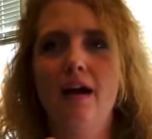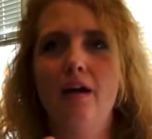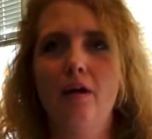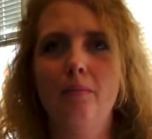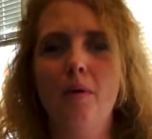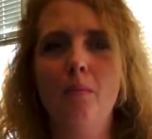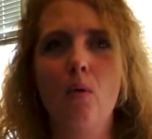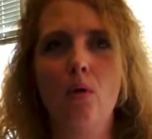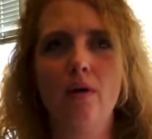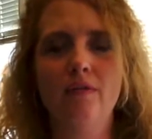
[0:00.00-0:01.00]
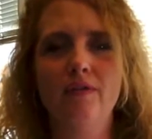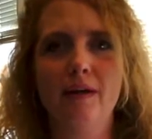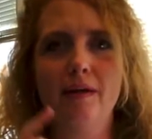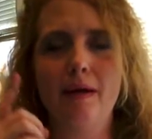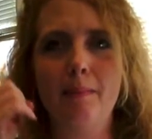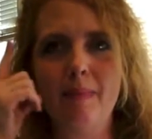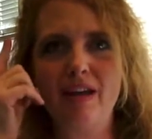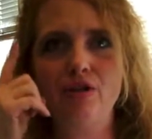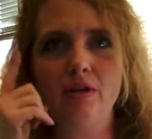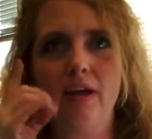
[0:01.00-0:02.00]
more of a
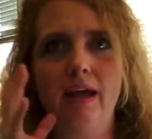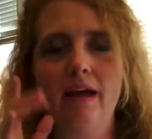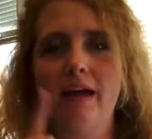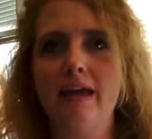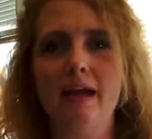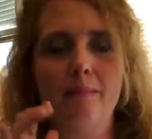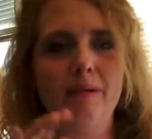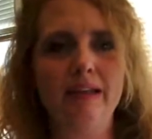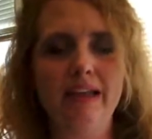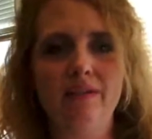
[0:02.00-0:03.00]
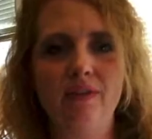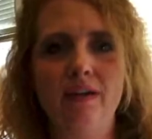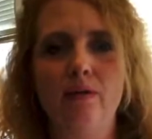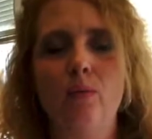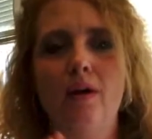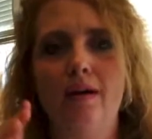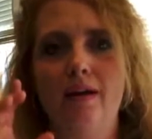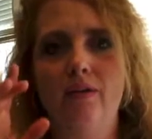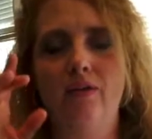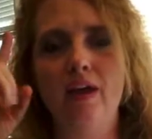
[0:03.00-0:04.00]
mental, like I can't believe it,
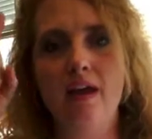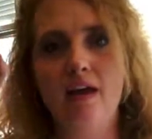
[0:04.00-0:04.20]
whereas